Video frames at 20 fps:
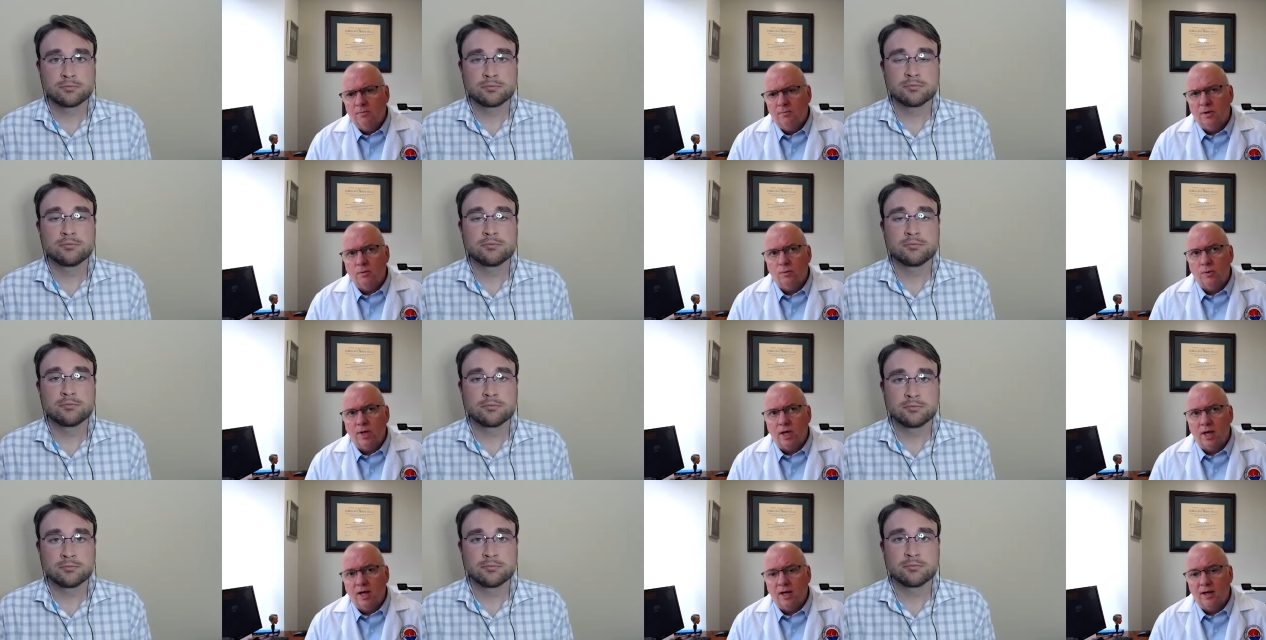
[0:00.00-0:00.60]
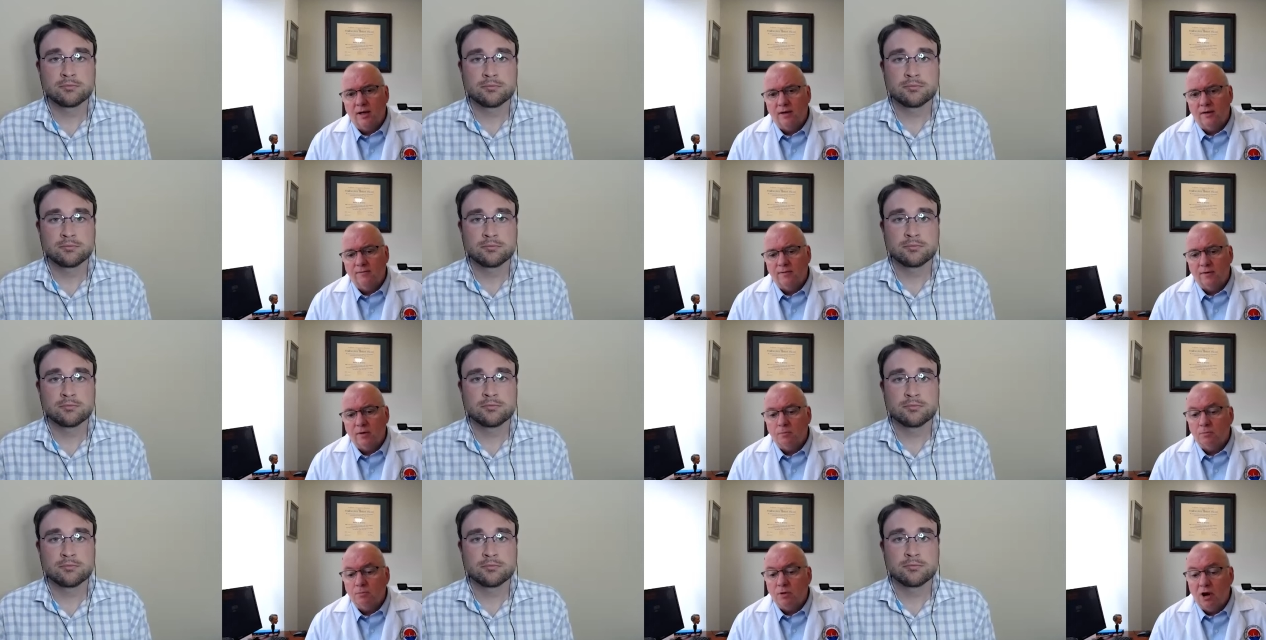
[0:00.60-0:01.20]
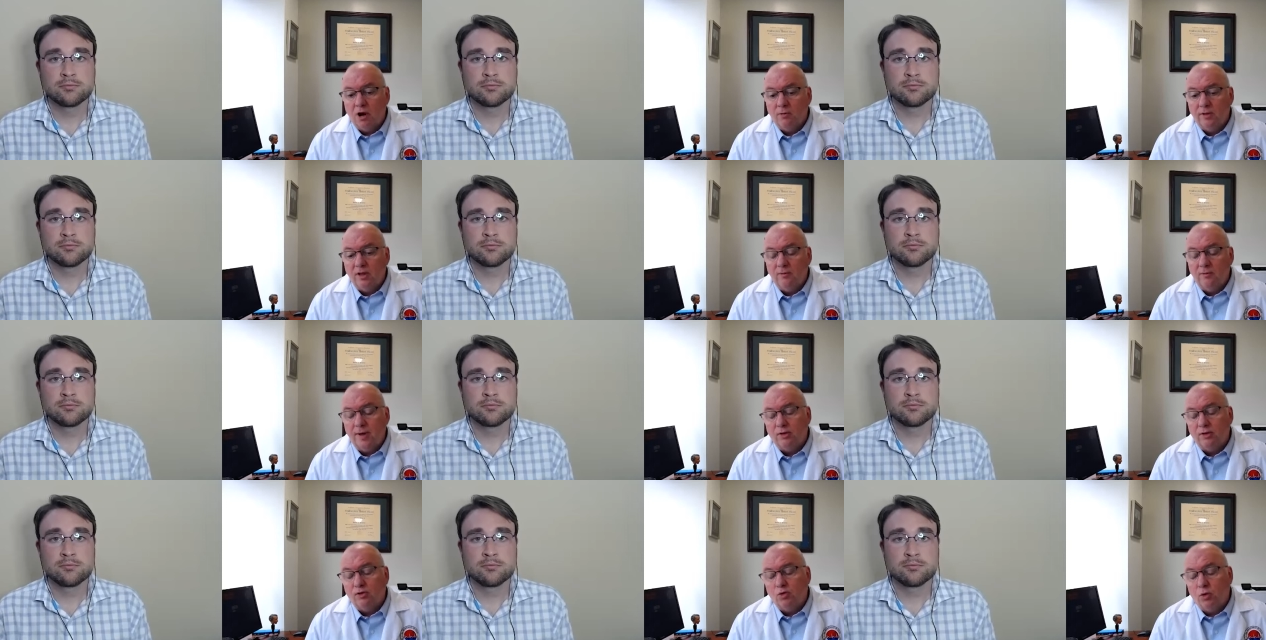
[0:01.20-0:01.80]
Speaker 1: but we have probably
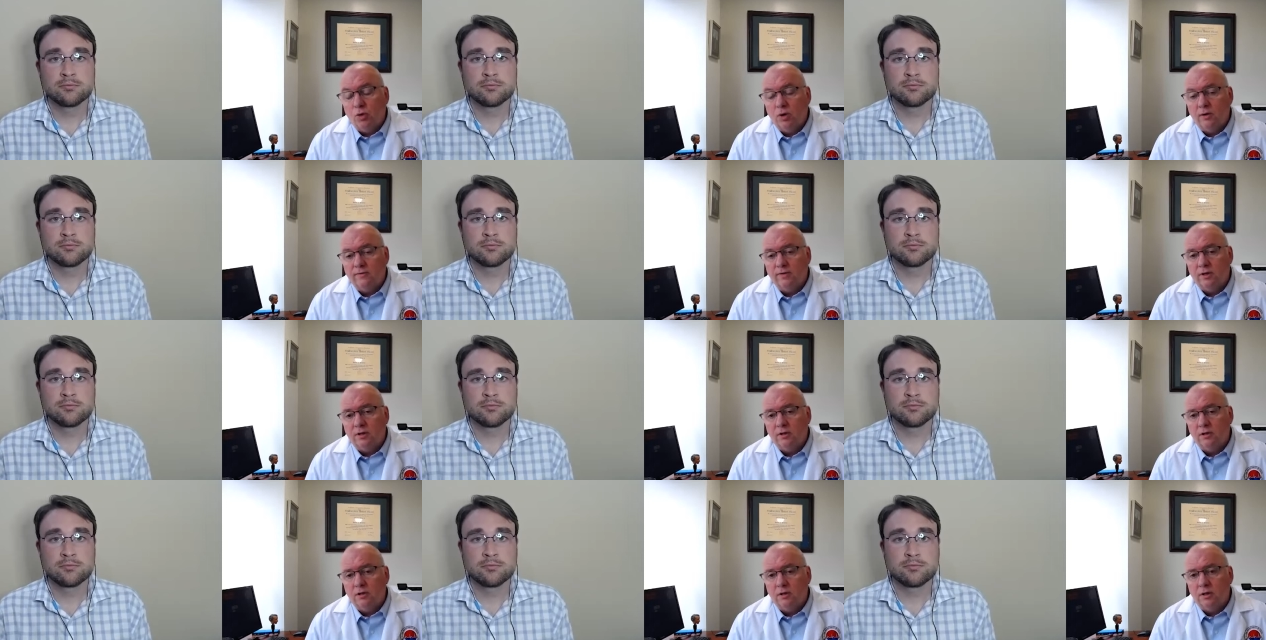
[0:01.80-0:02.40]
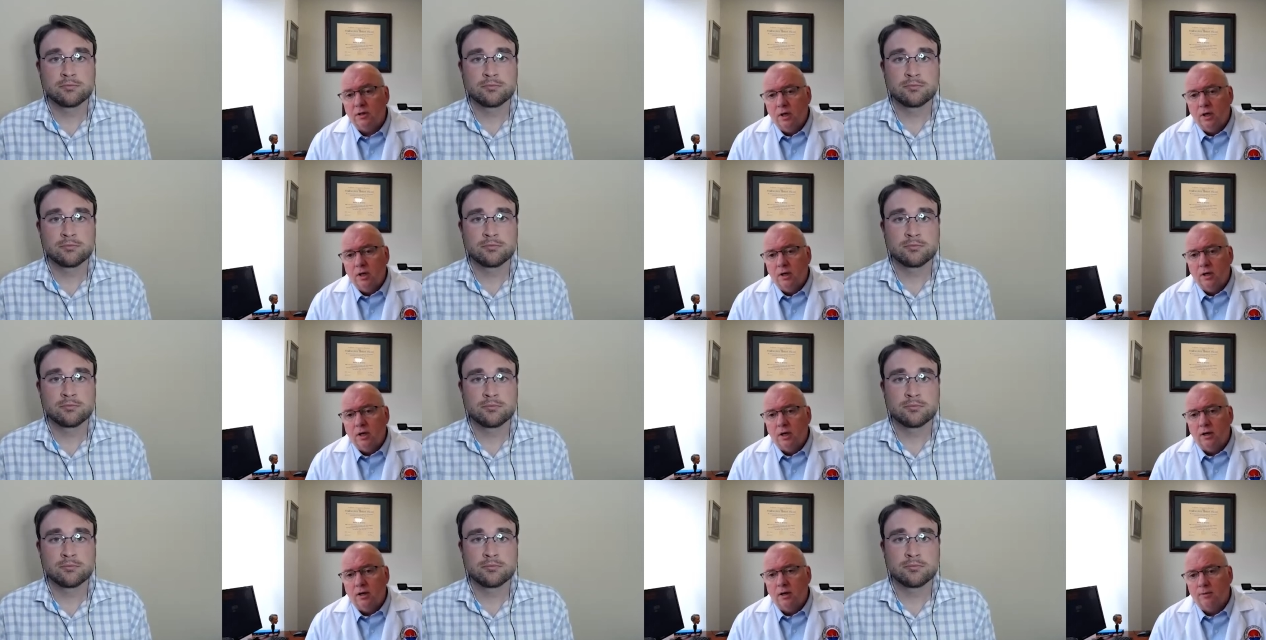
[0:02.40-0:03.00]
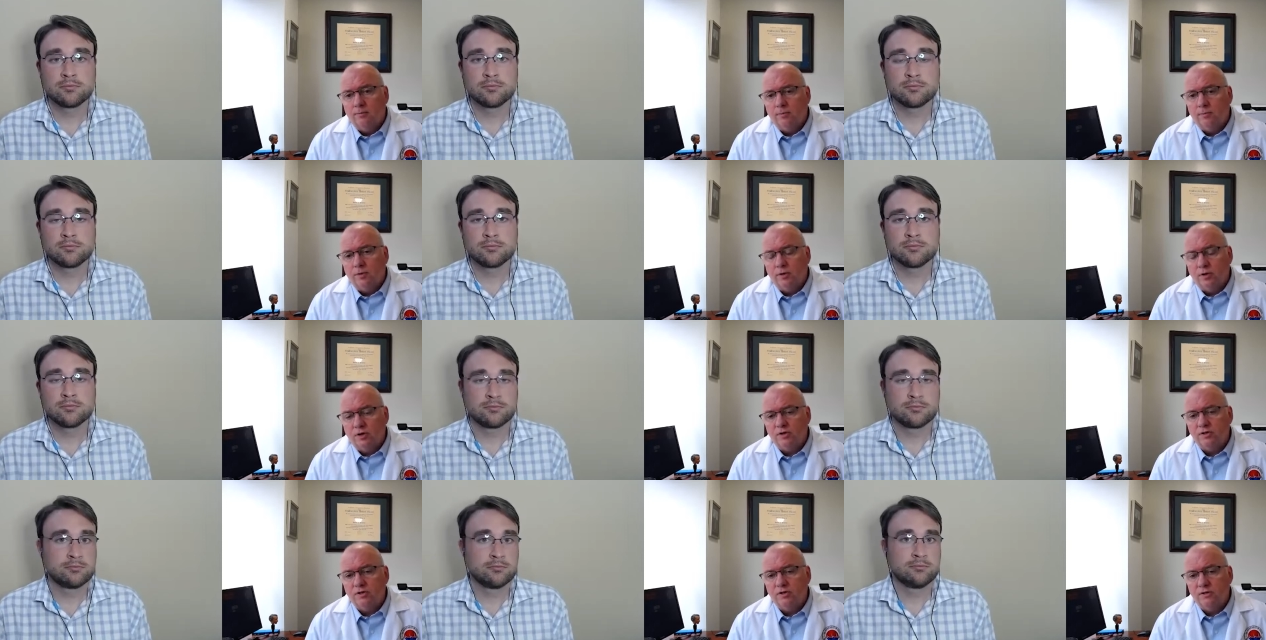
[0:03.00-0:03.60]
about 1,200 um,
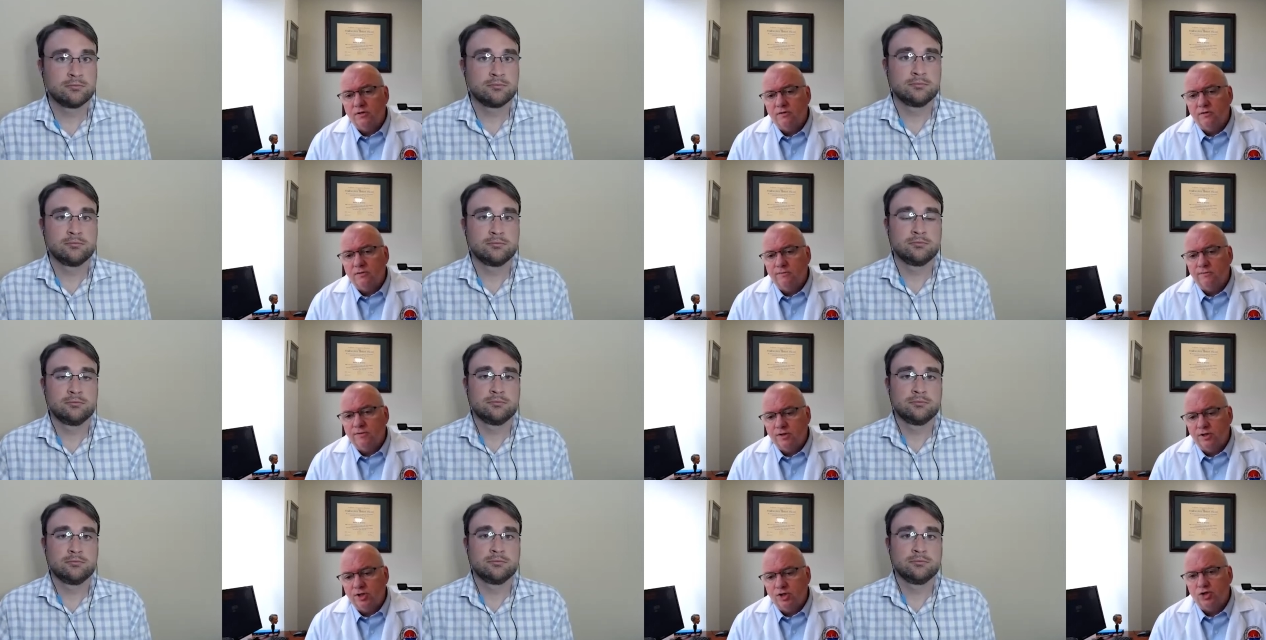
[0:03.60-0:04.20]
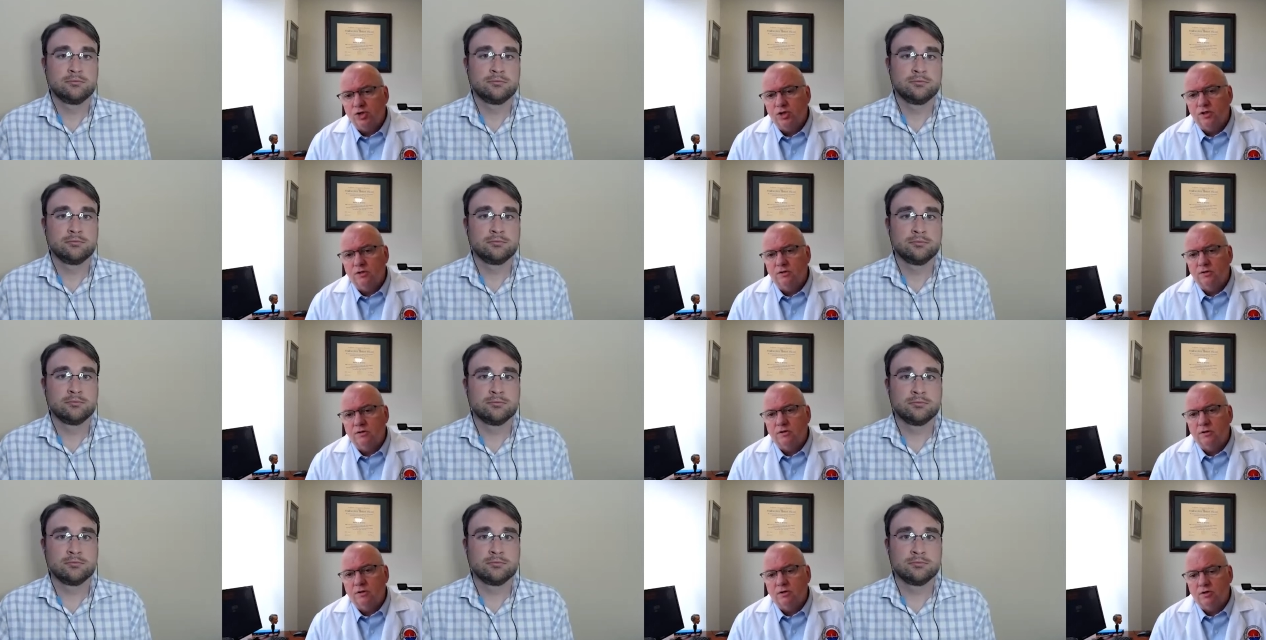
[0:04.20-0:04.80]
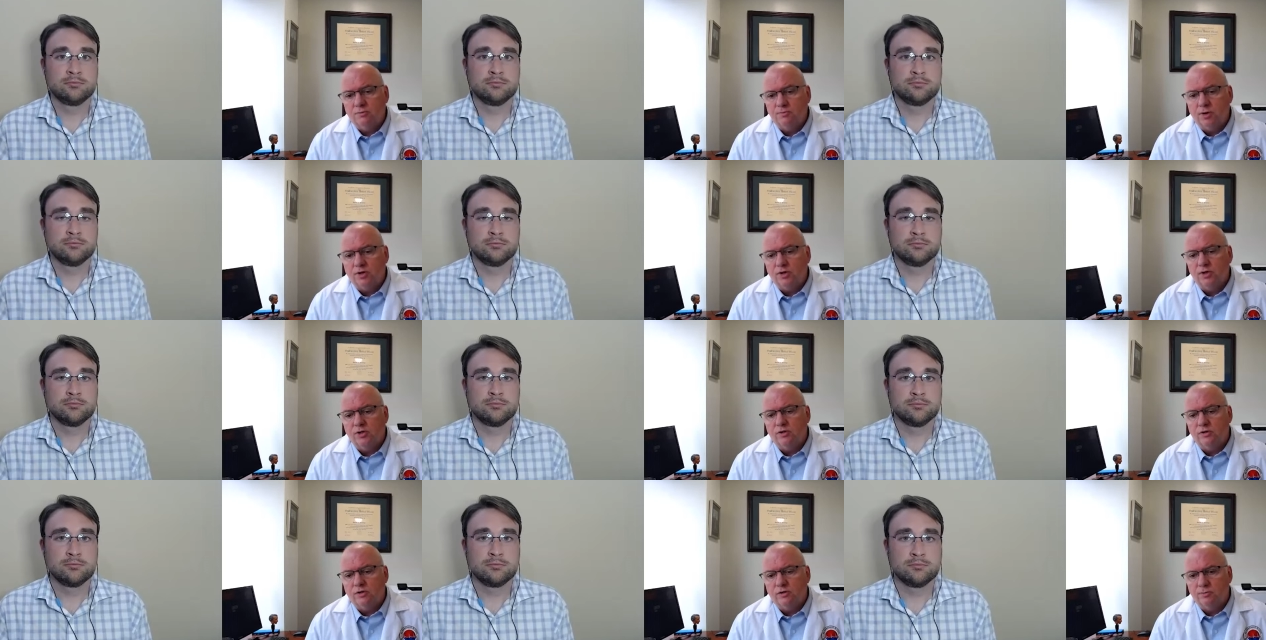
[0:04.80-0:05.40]
nurses, physicians, nurse
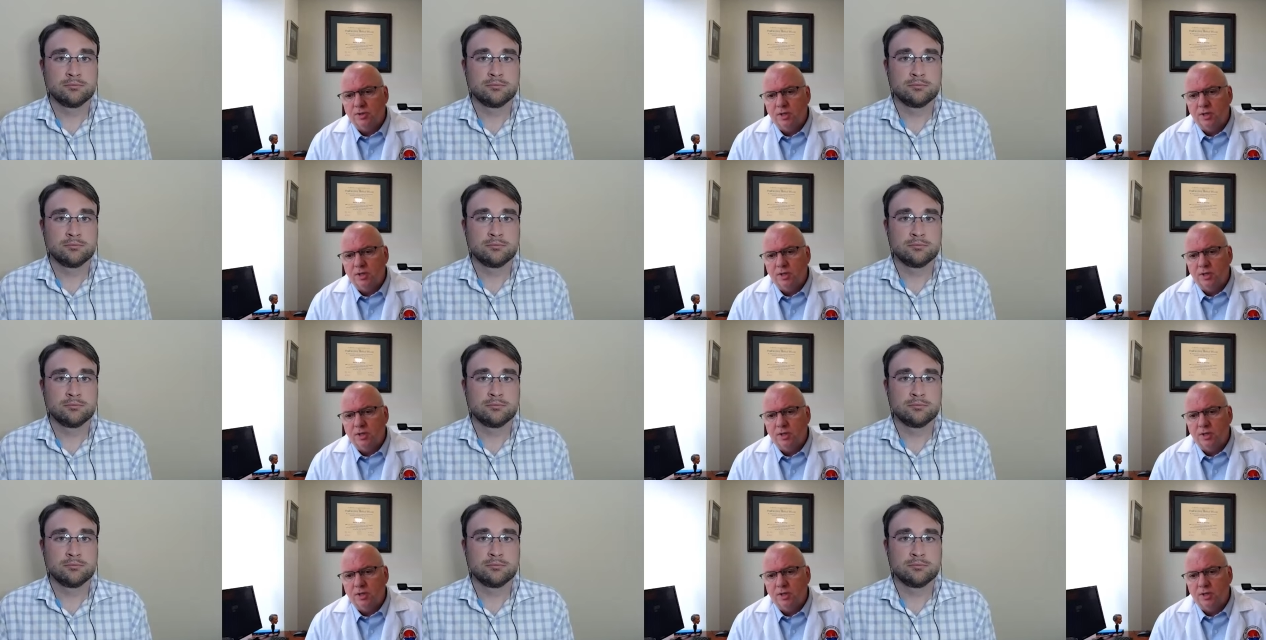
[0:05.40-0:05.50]
practitioners,